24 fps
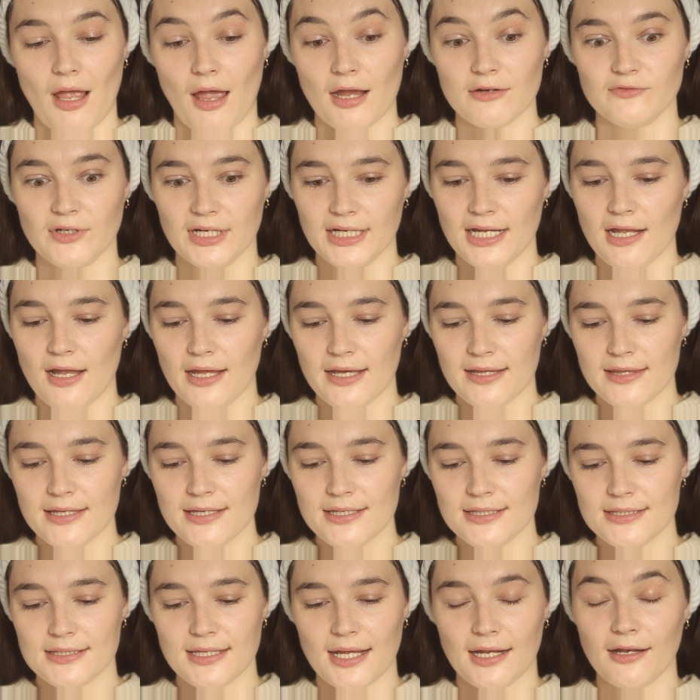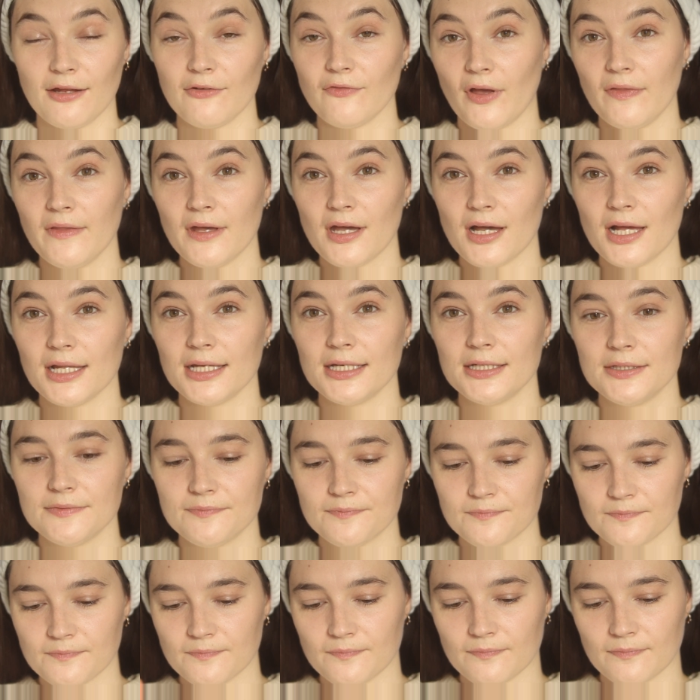I really like this, and I find the color
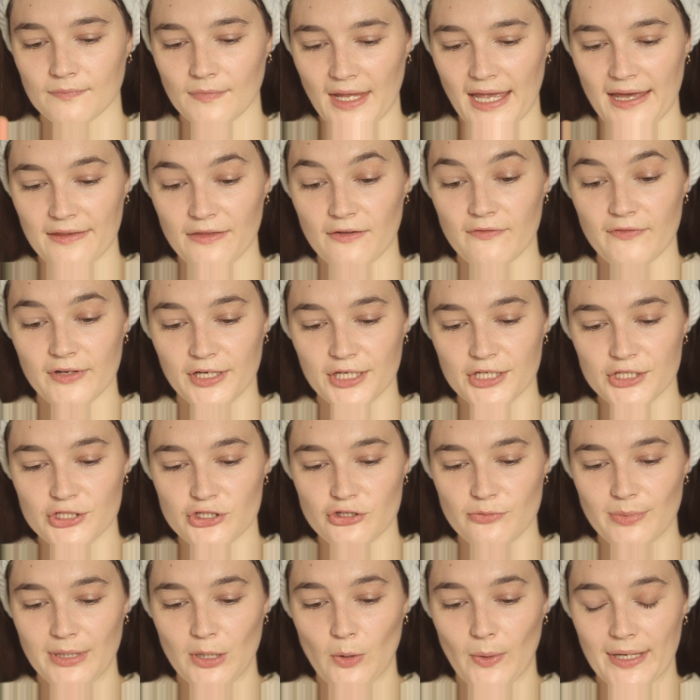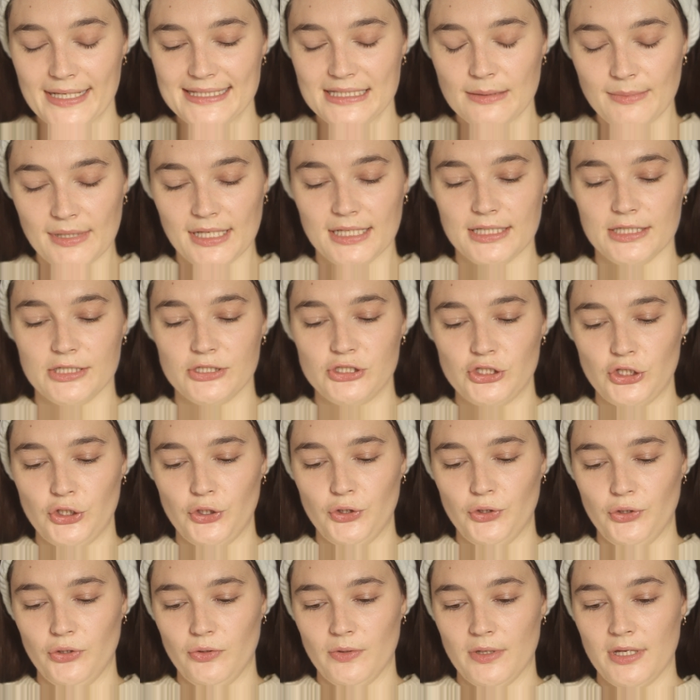and the finish to be quite similar
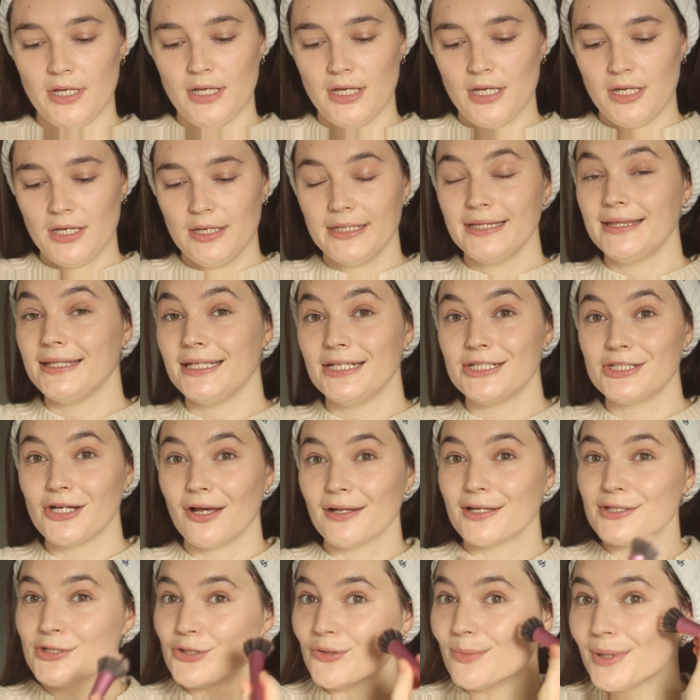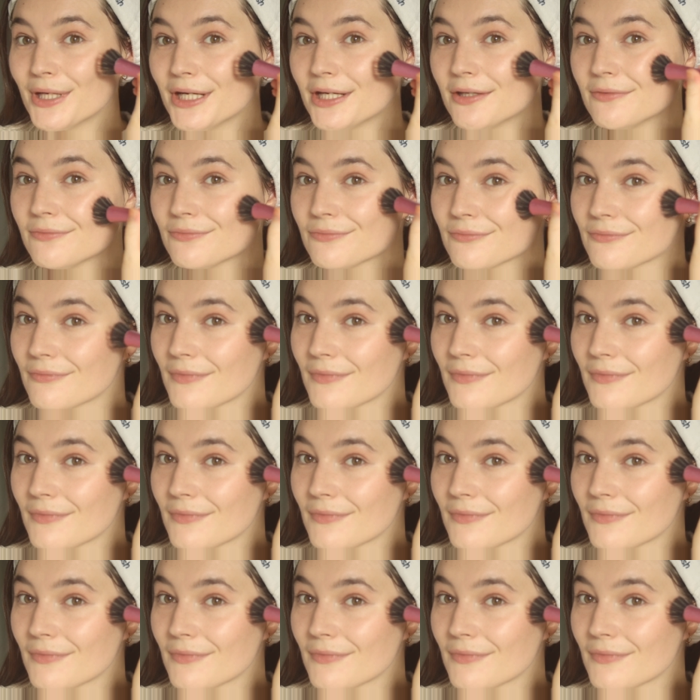to the Charlotte Tilbury